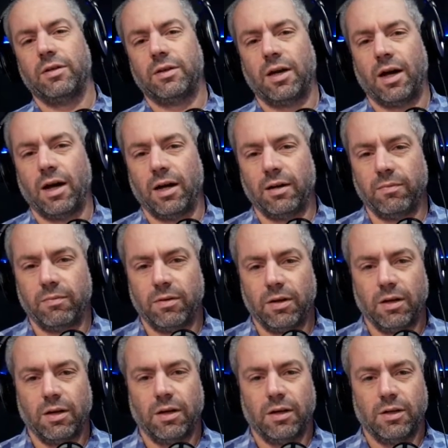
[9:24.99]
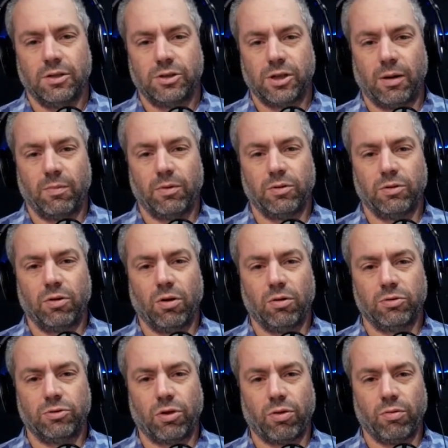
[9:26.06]
time someone
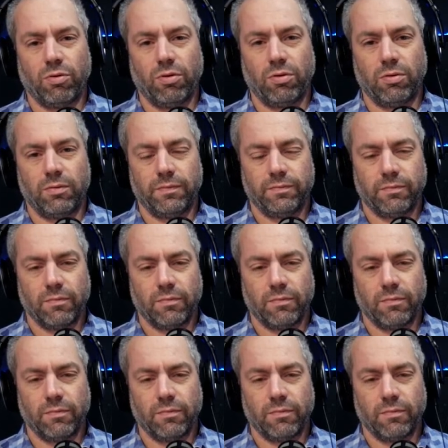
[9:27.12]
goes through